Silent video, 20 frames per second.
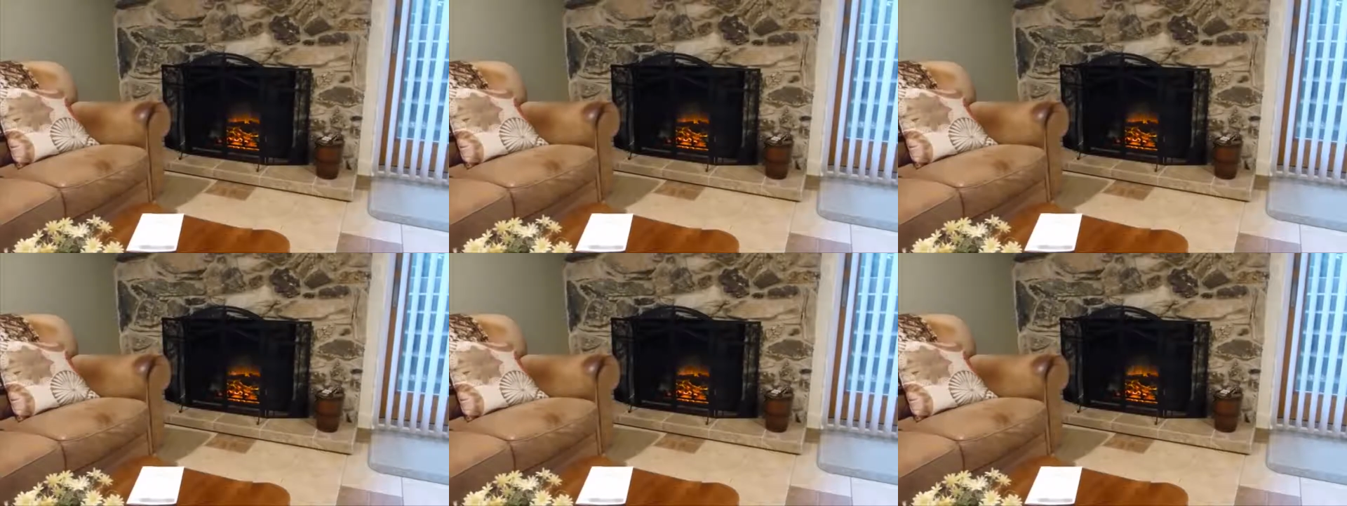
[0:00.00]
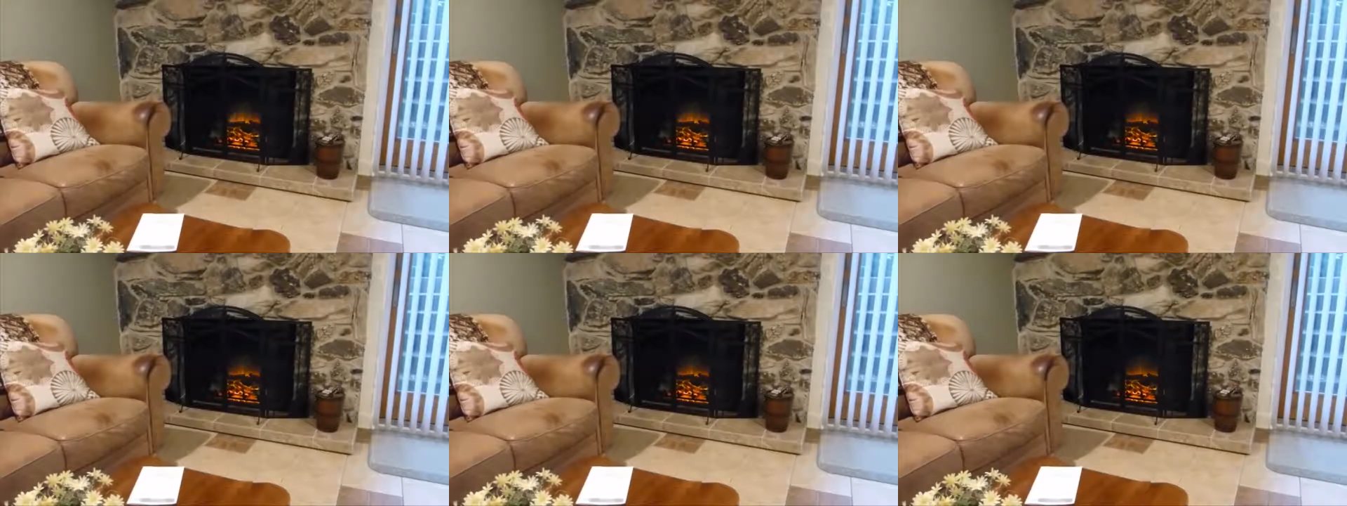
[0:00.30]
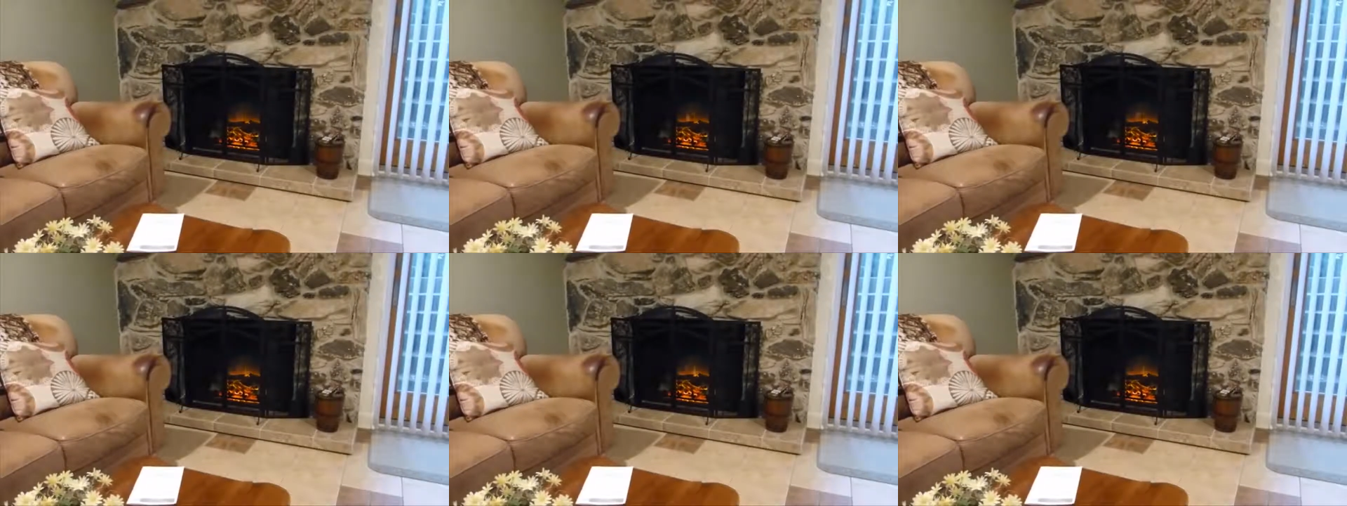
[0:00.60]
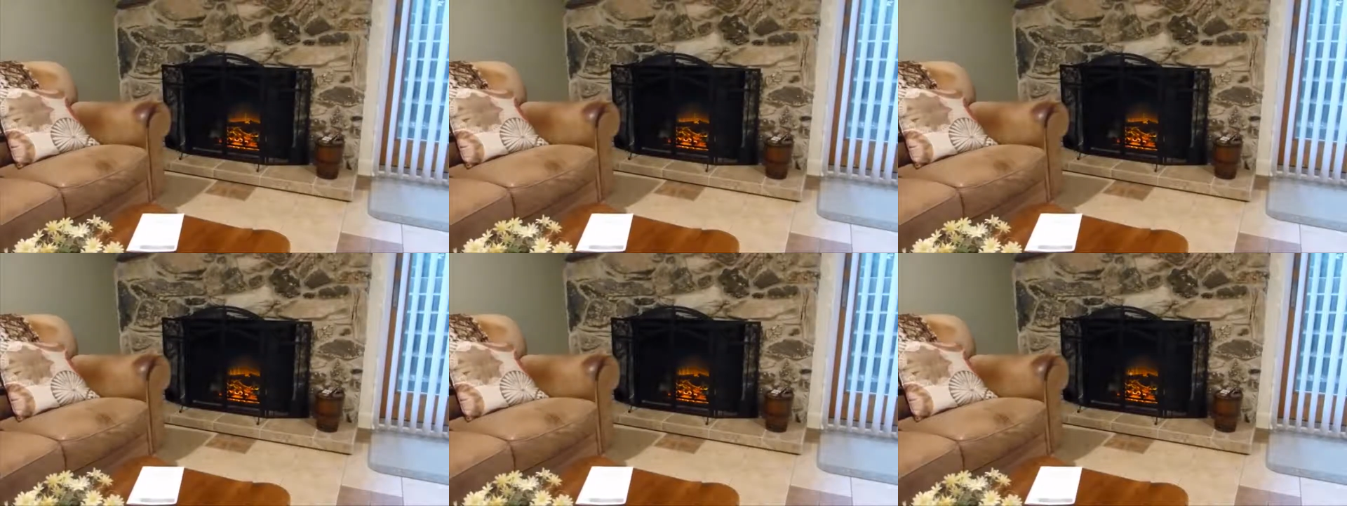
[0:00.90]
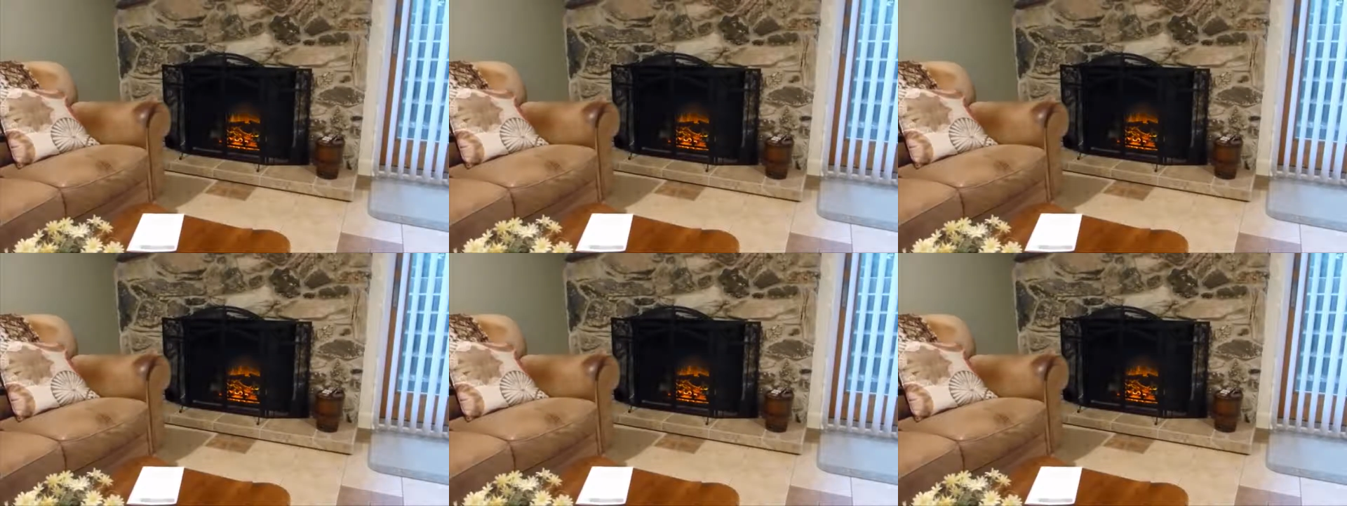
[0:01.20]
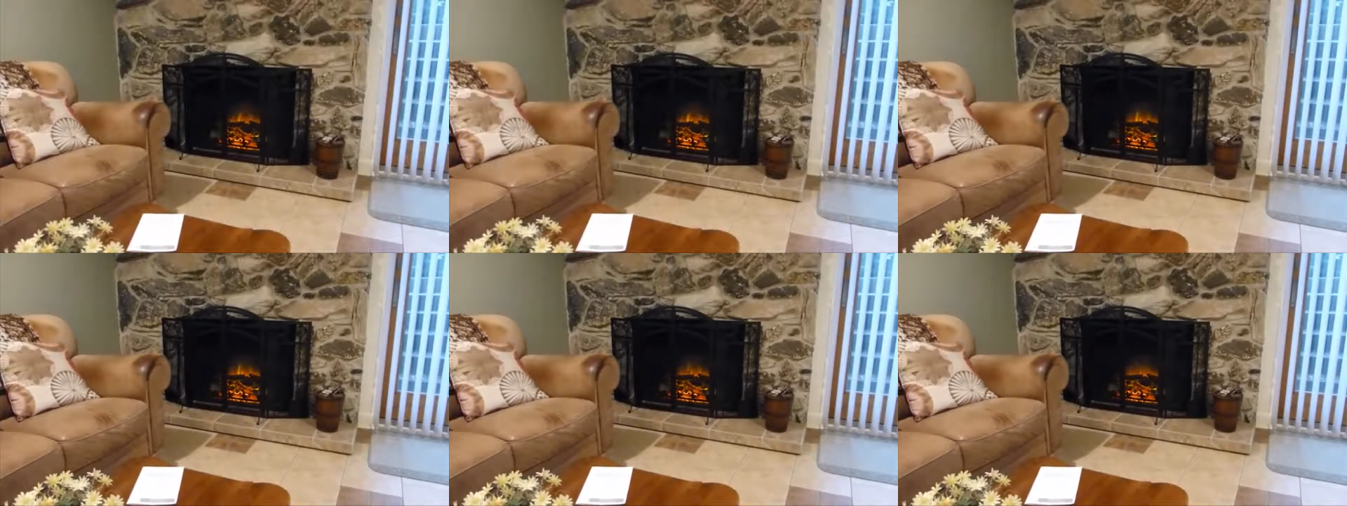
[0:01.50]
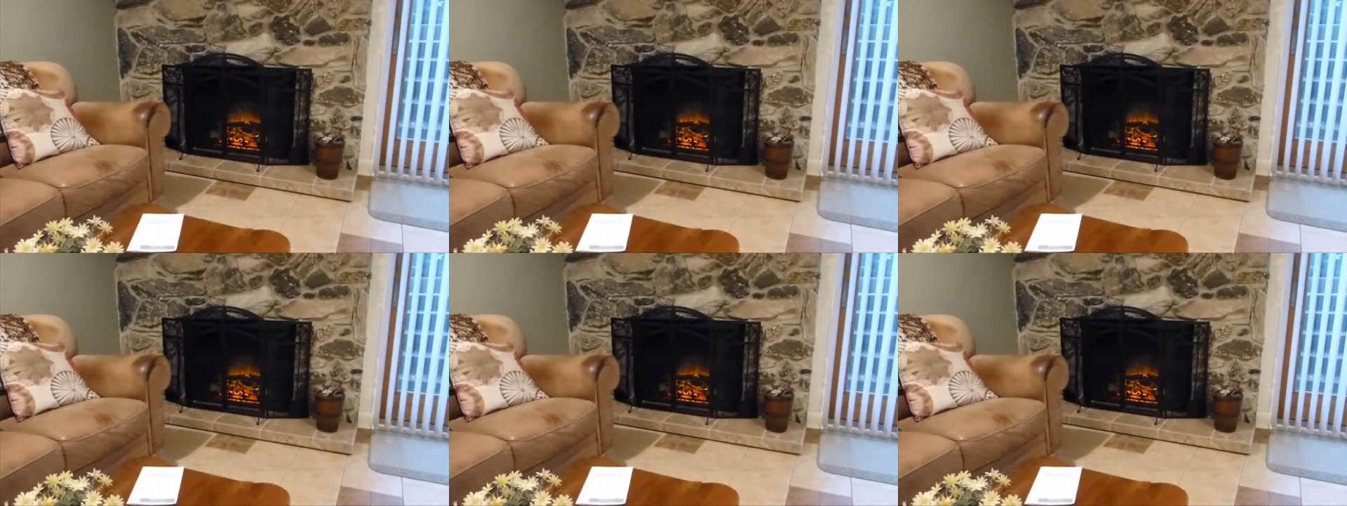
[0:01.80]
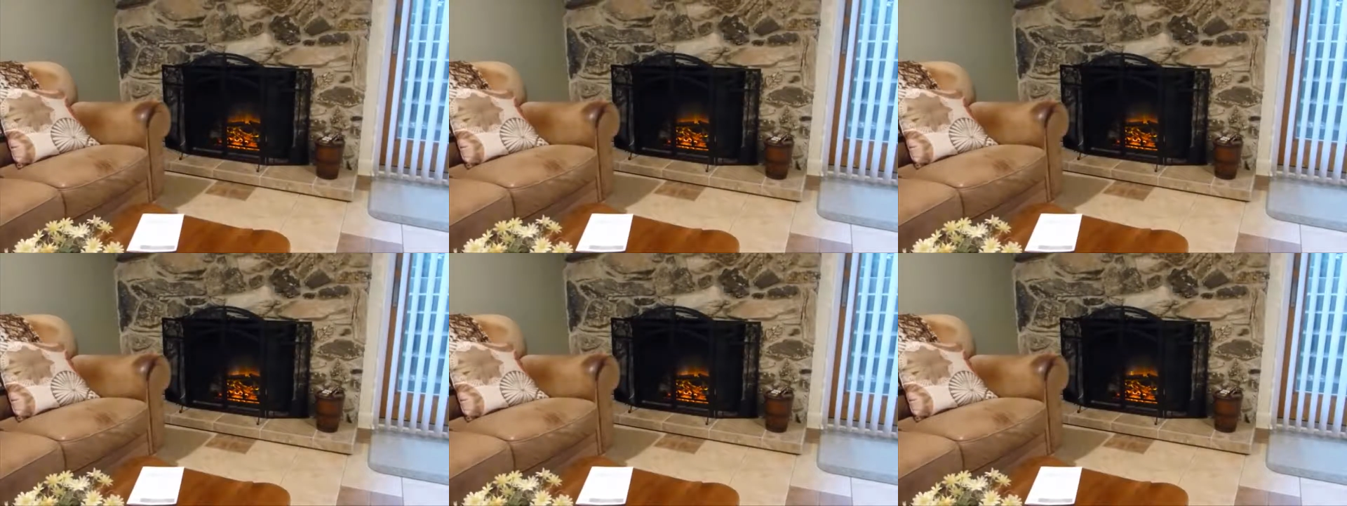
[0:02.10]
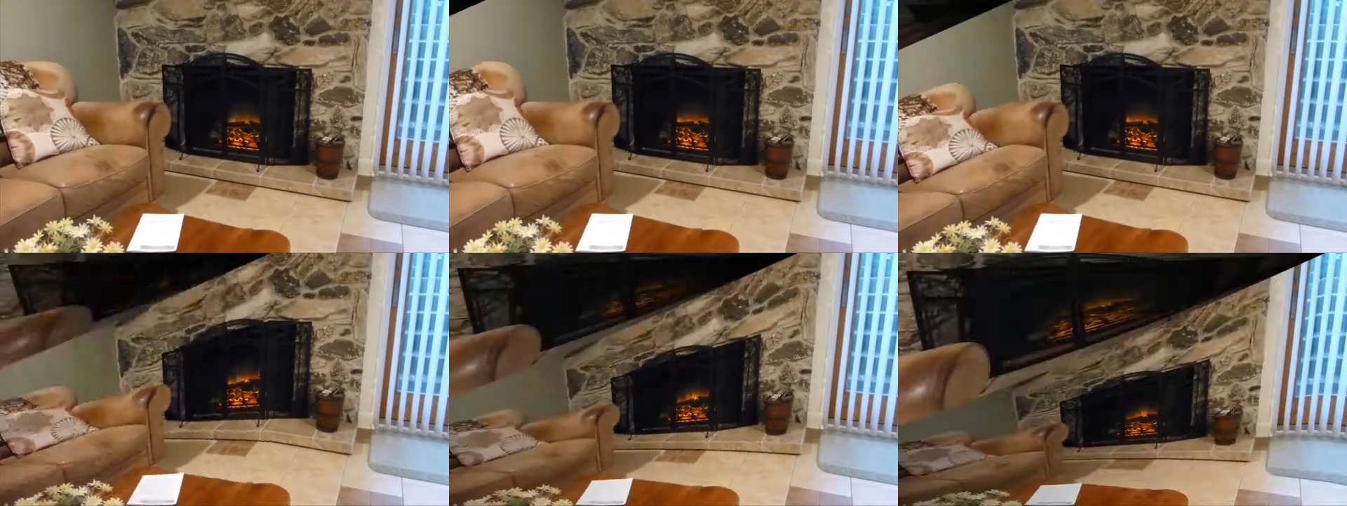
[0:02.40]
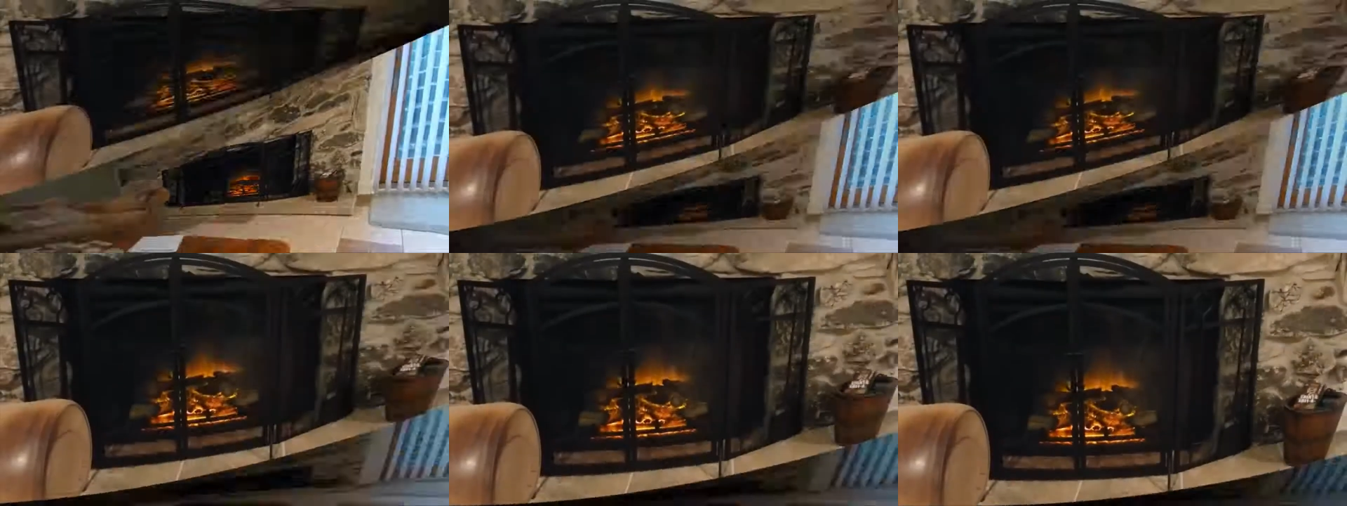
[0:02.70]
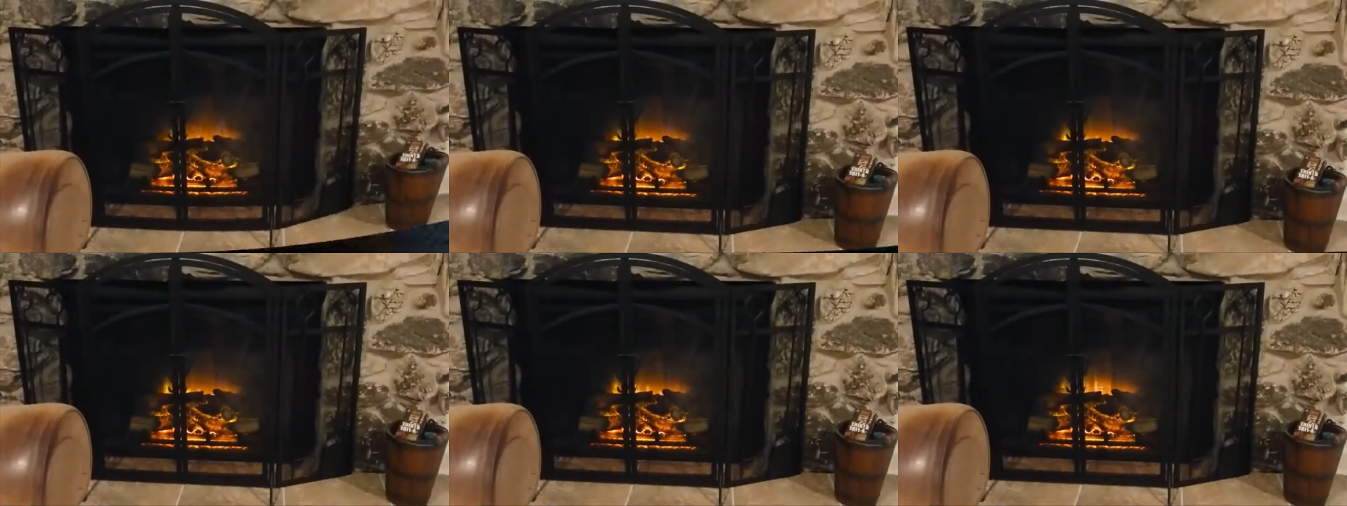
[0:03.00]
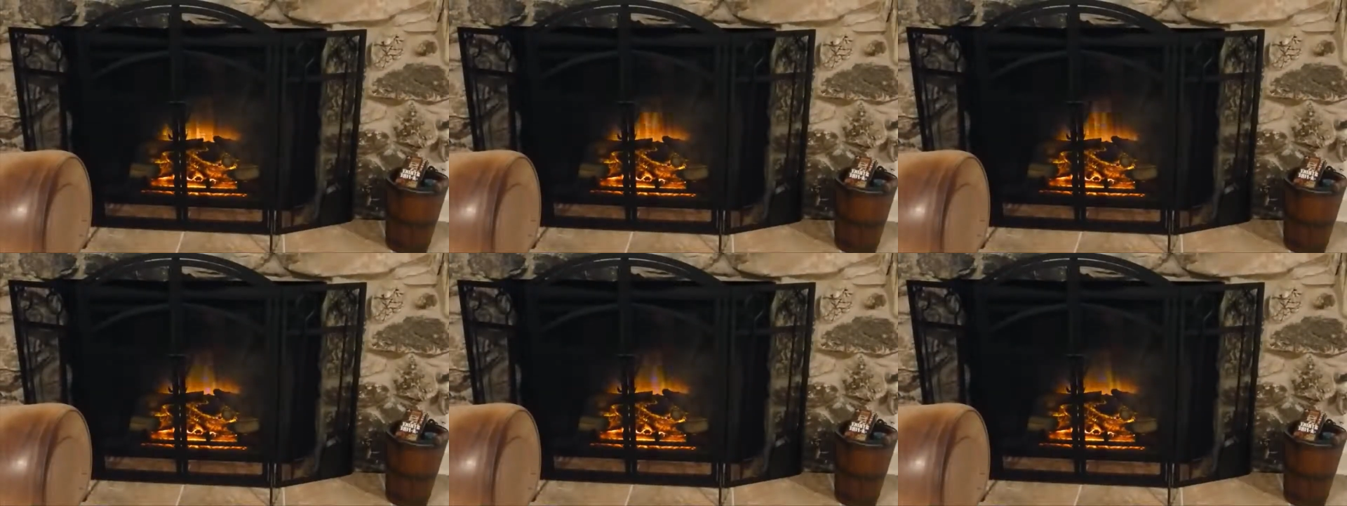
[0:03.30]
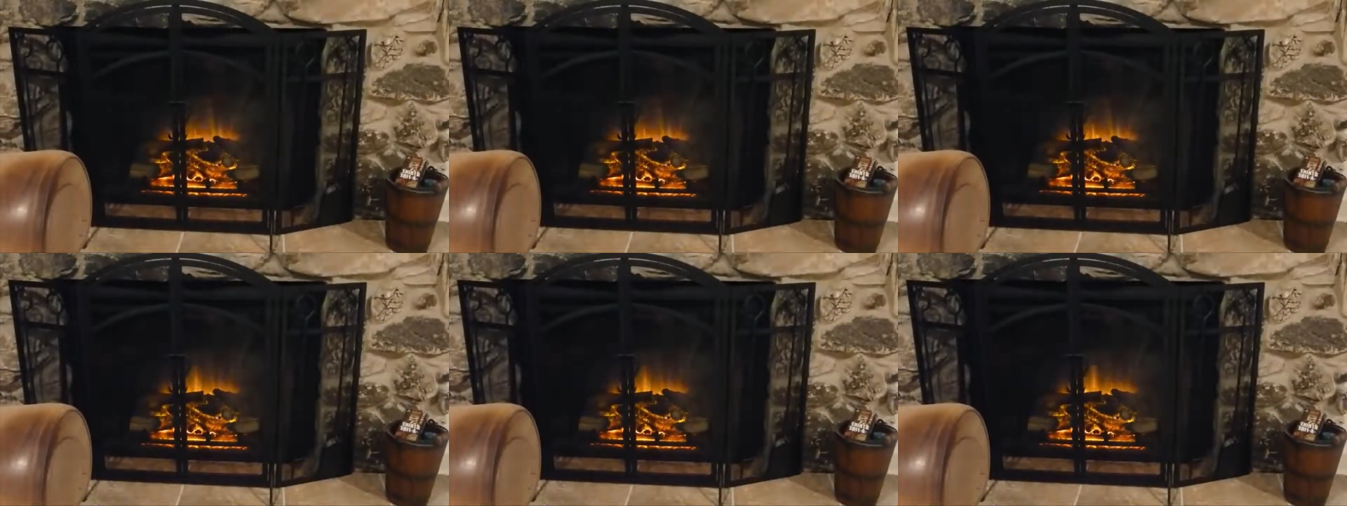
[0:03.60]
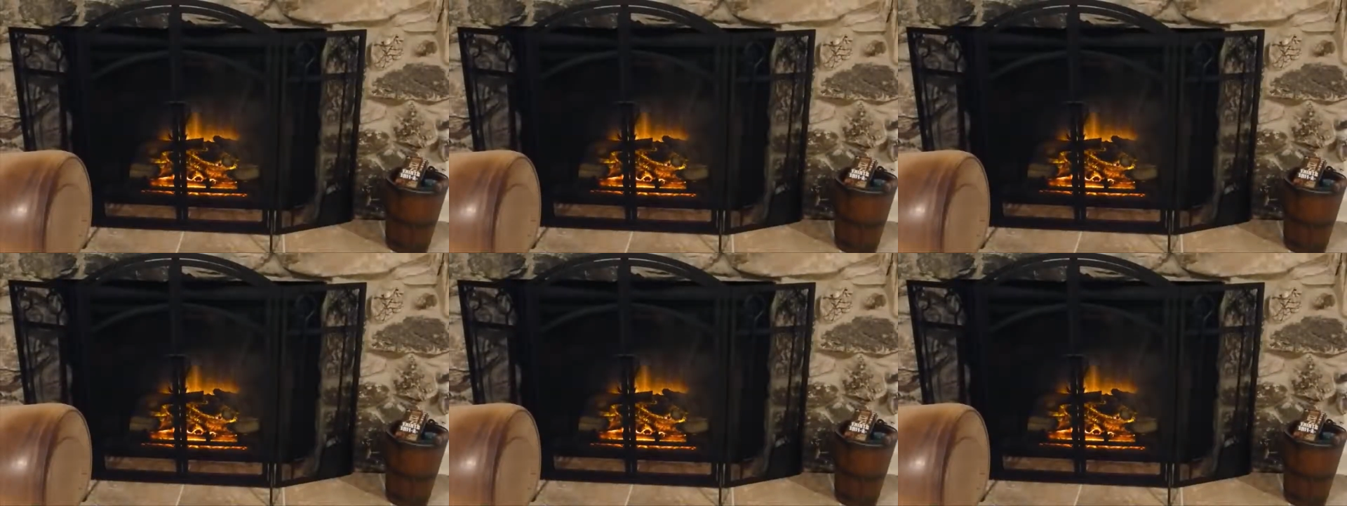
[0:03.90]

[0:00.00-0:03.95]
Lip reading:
Nobody's mouth can be seen.